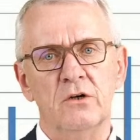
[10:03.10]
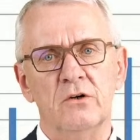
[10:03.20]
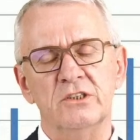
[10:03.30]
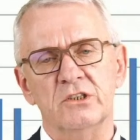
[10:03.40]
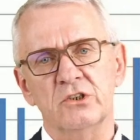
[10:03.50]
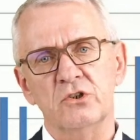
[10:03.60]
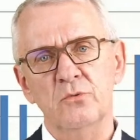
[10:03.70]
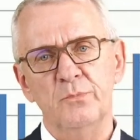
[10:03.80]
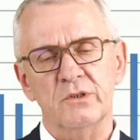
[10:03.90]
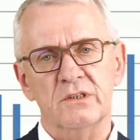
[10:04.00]
alloys, the
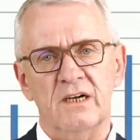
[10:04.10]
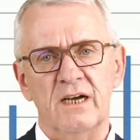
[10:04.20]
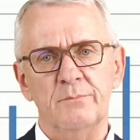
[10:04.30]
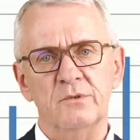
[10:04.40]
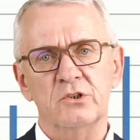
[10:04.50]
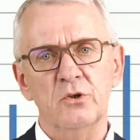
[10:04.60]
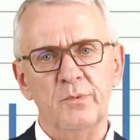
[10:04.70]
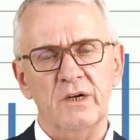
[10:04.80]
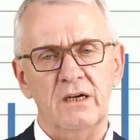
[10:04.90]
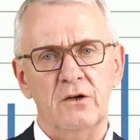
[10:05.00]

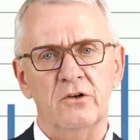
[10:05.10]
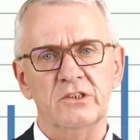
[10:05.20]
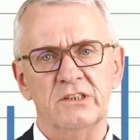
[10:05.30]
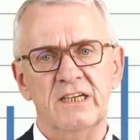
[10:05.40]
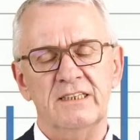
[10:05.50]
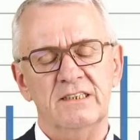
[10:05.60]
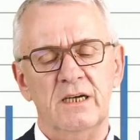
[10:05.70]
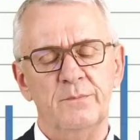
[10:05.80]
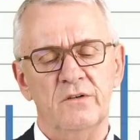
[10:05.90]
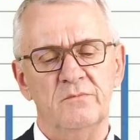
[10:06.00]
super alloys, that
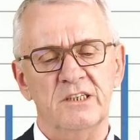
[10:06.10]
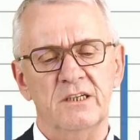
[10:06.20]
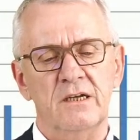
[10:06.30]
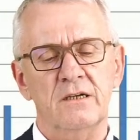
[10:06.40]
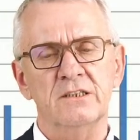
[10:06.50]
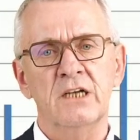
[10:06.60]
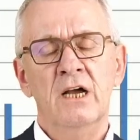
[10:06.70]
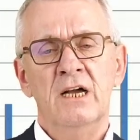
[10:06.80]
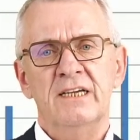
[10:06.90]
type of materials,